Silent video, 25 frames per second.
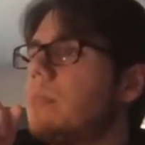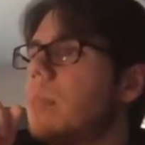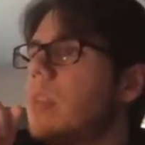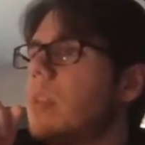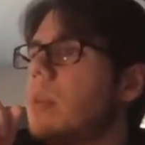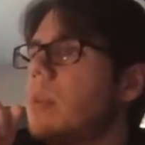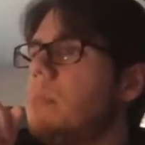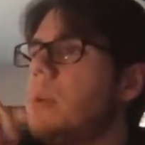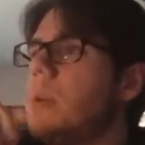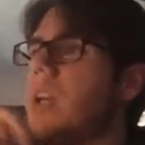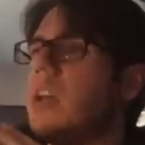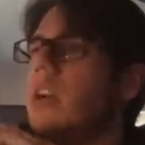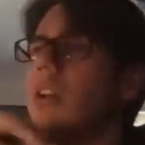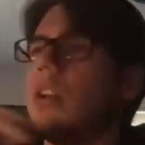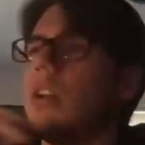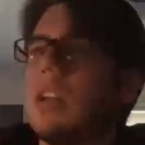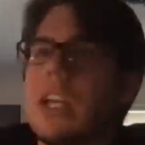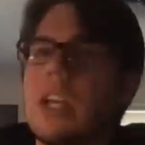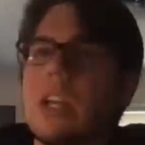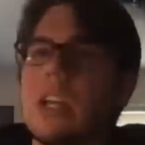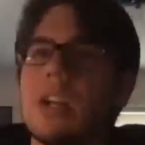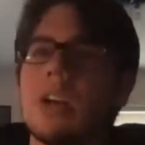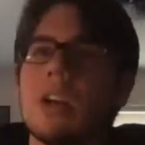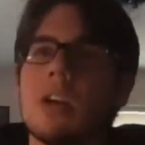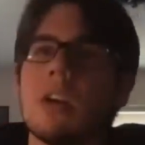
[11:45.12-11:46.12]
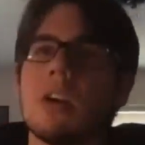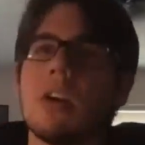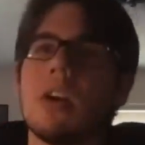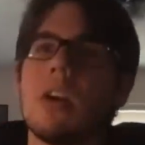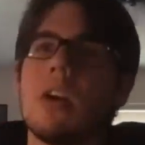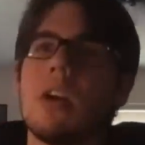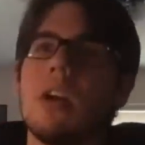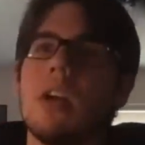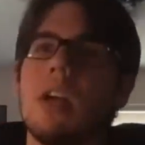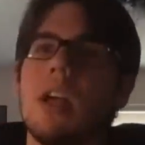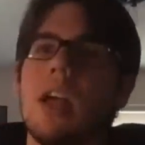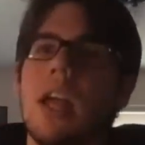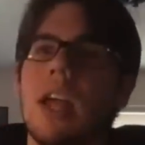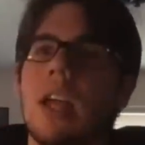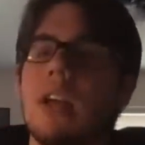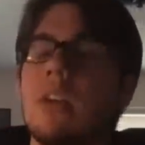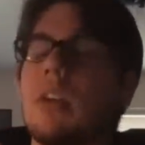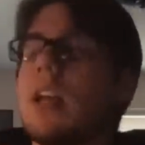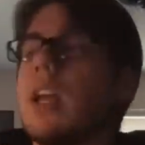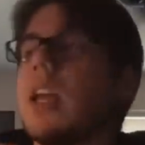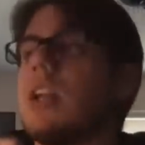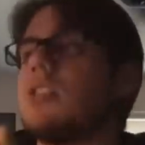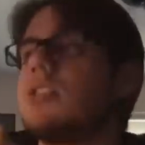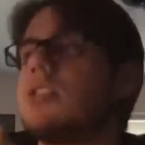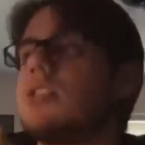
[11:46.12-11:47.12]
being a leader
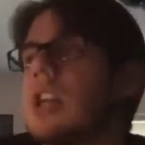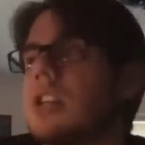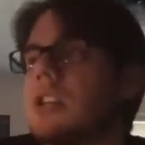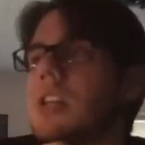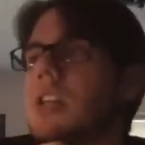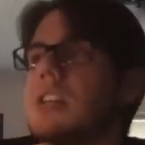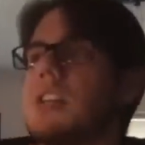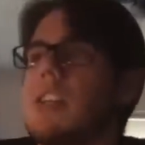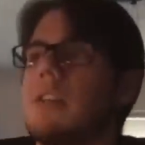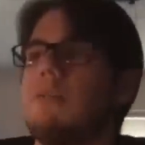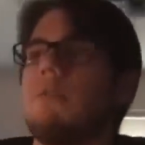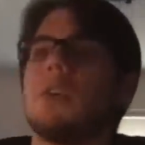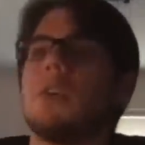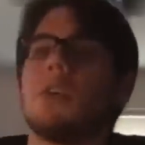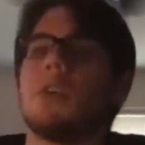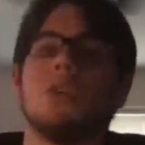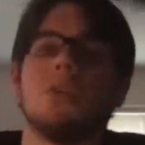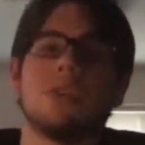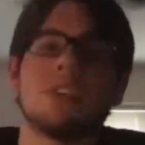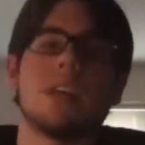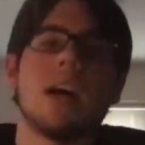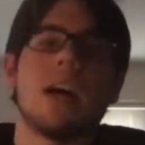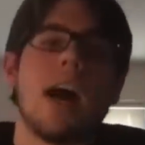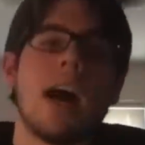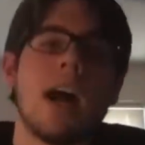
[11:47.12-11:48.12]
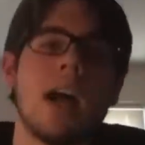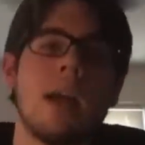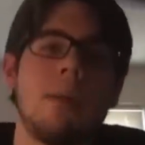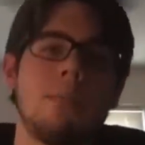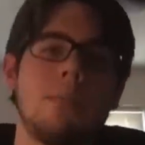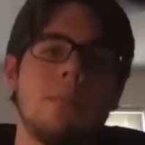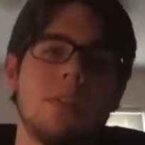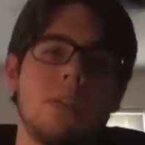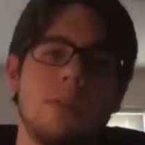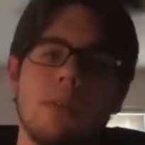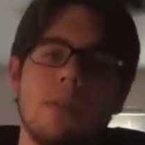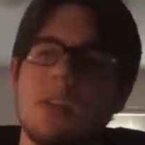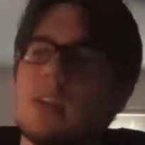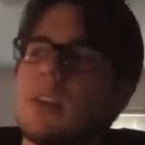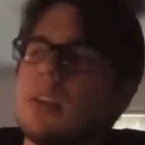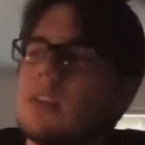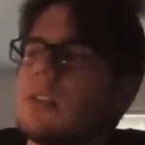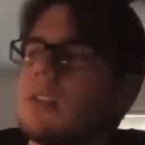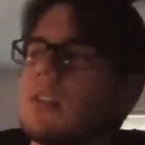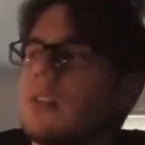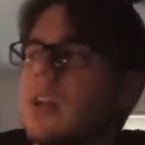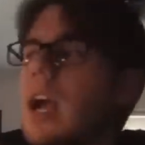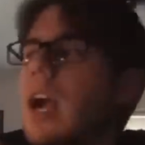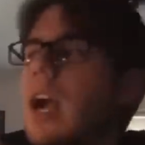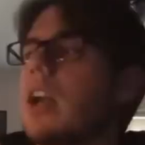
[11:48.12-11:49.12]
in such a difficult time
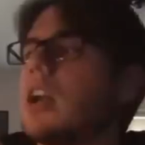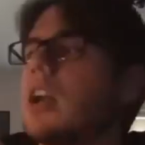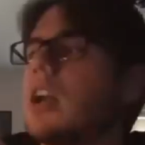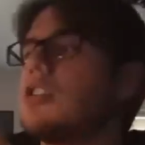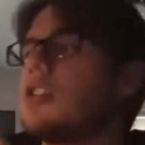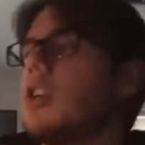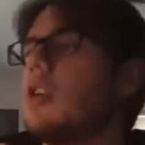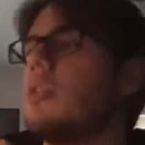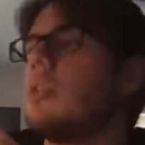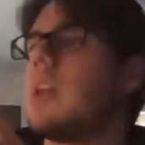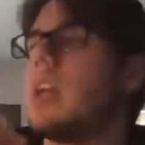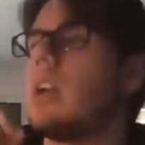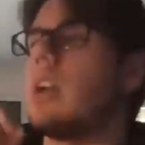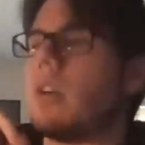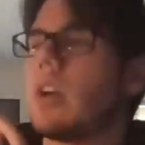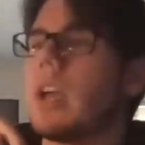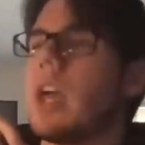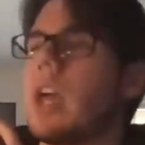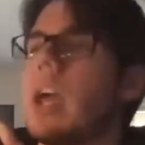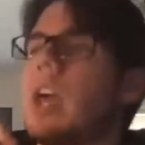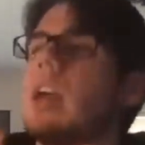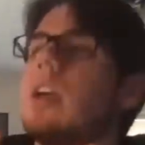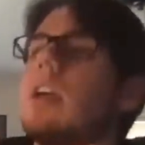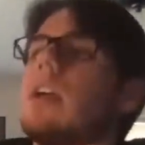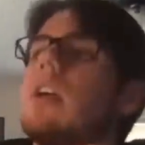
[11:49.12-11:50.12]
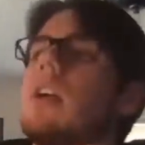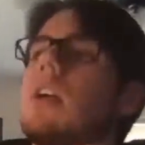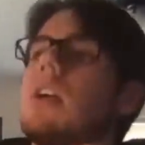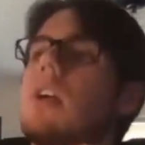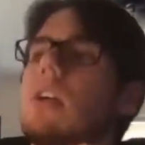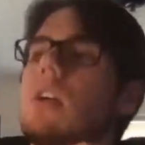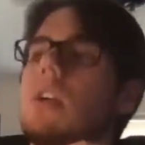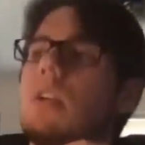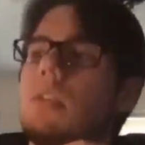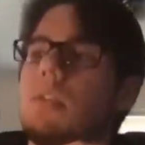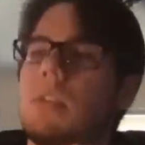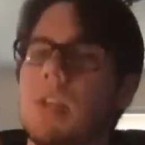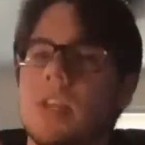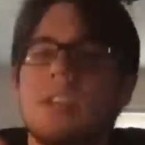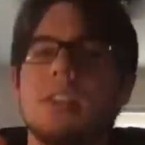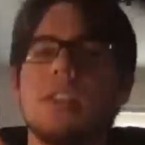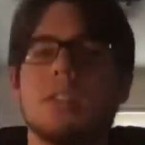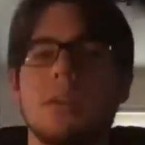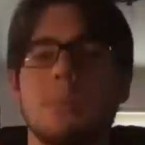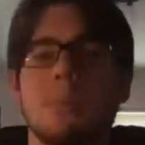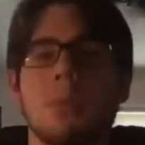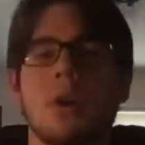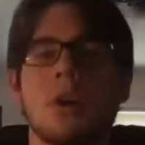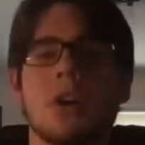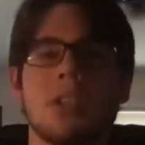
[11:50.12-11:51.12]
to kind of show that, okay, this is the
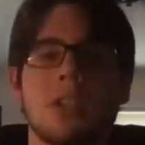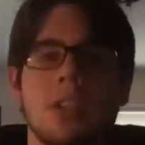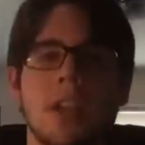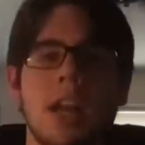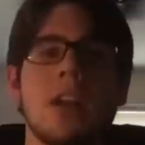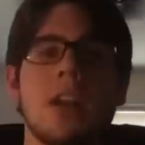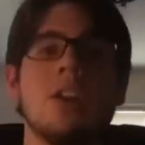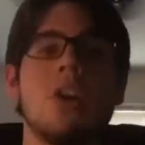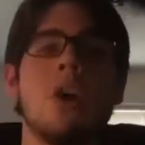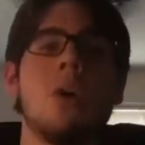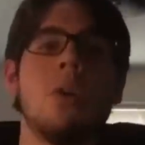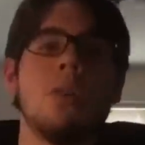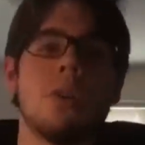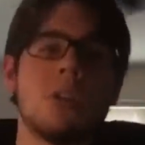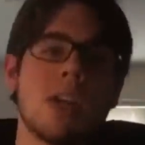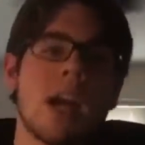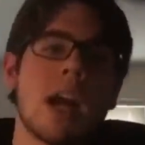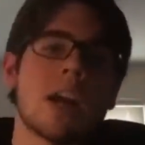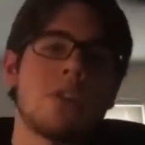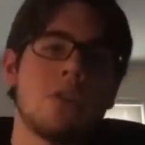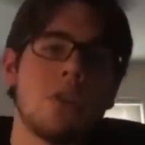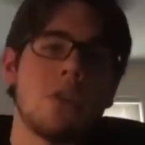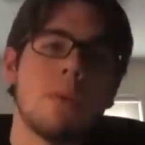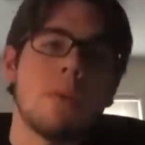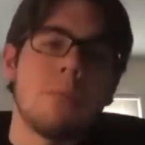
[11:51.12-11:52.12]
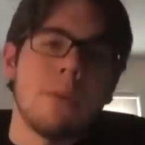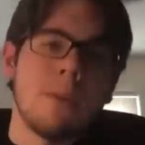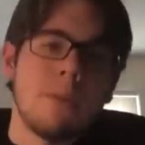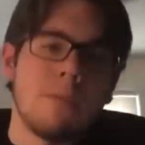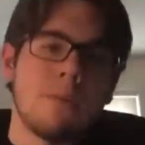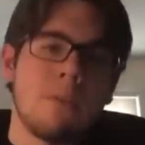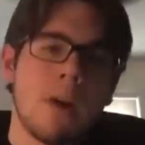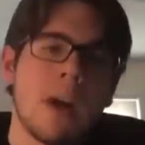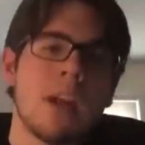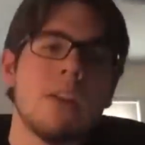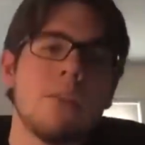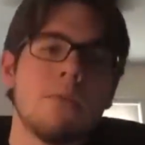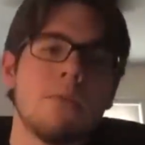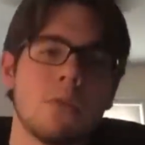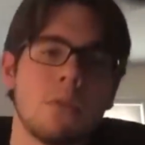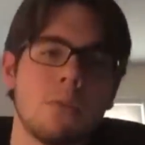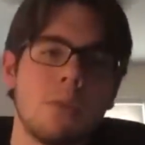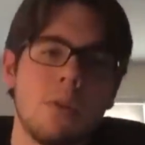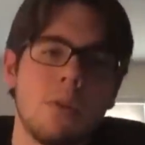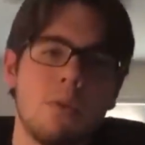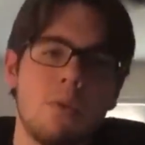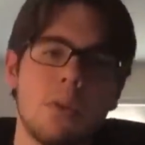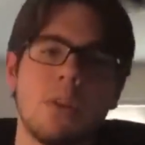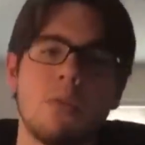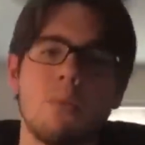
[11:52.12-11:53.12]
person that I know is actually going to be fighting for me
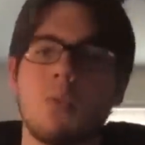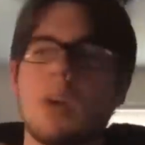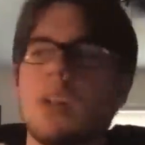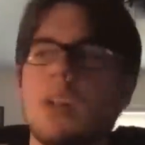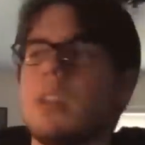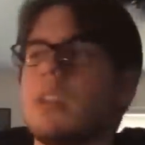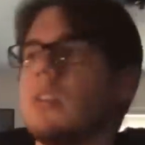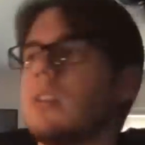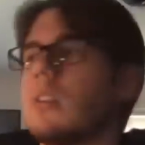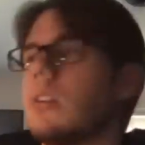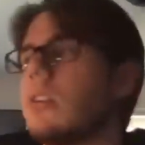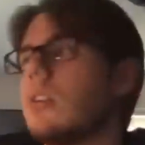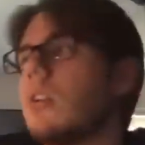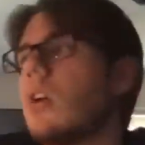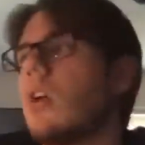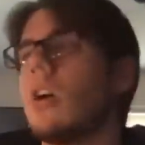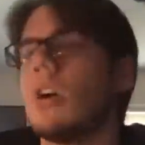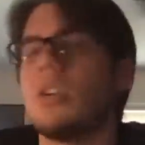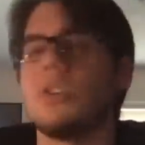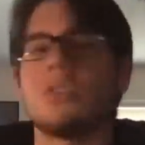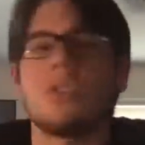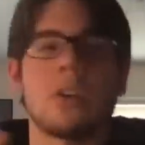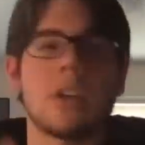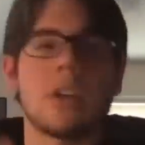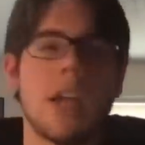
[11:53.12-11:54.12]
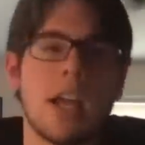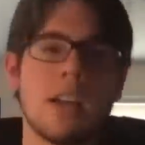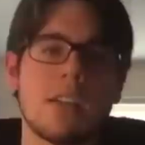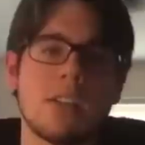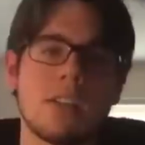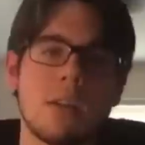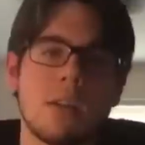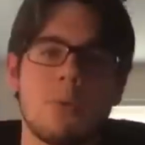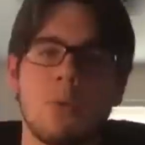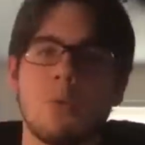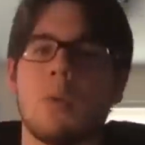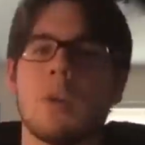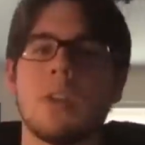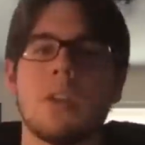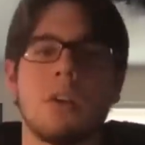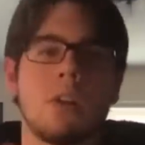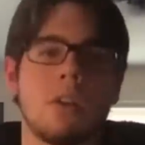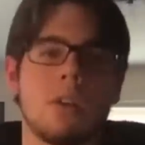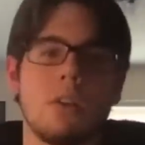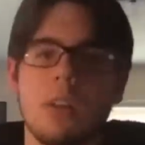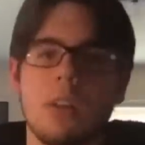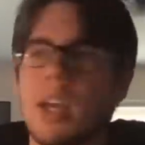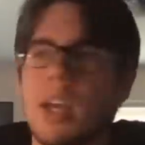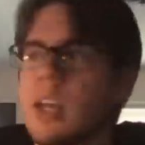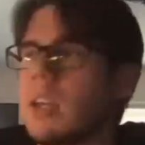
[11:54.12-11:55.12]
when the cards are against them, or whether
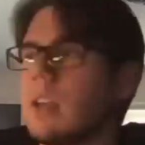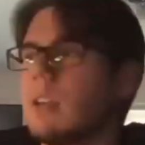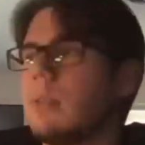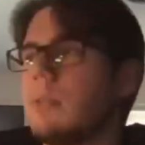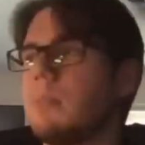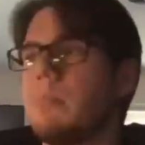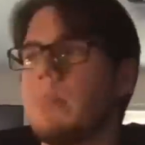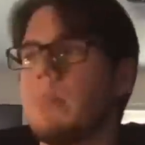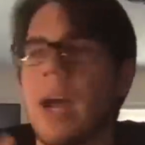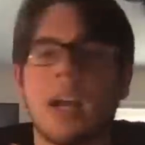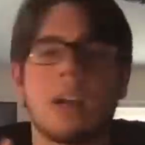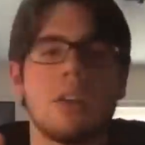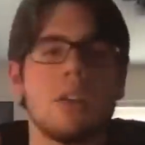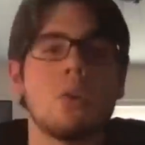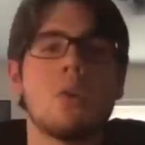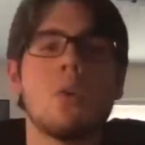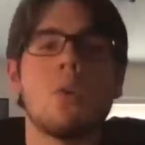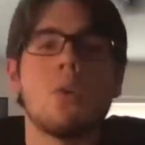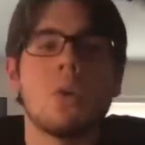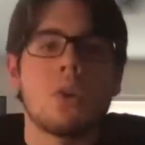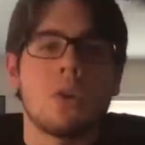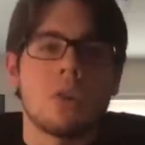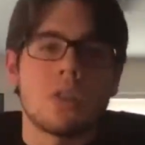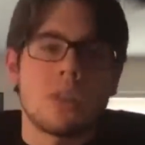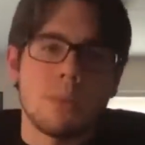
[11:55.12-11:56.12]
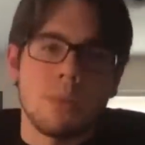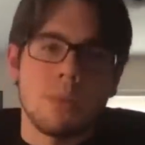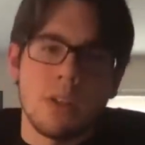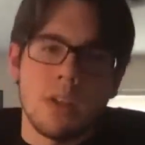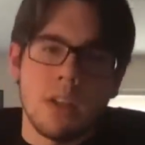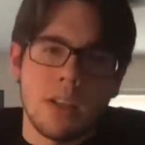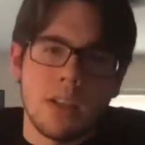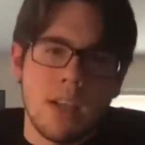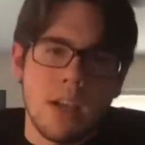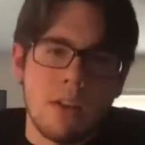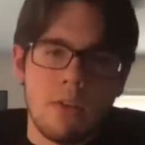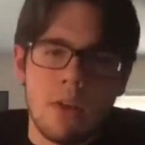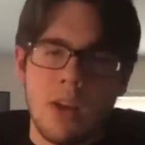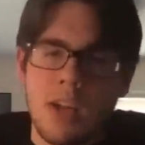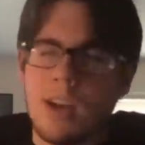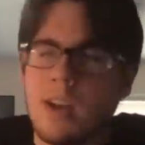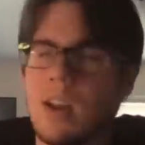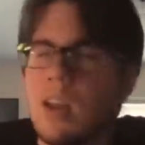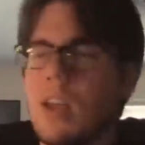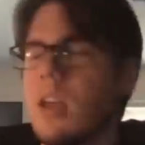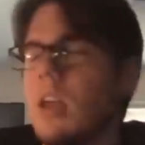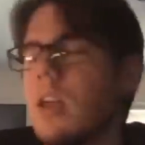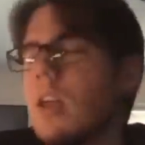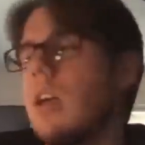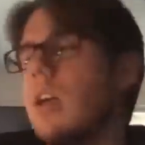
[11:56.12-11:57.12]
like back in the corner or something like that. Right.
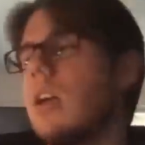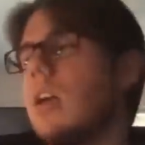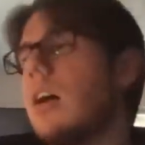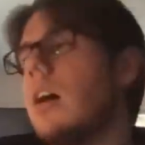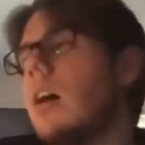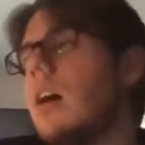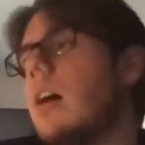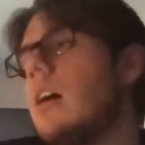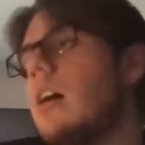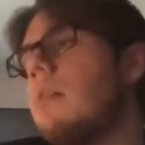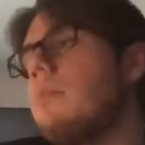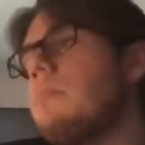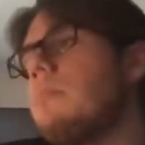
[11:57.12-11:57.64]
Yeah.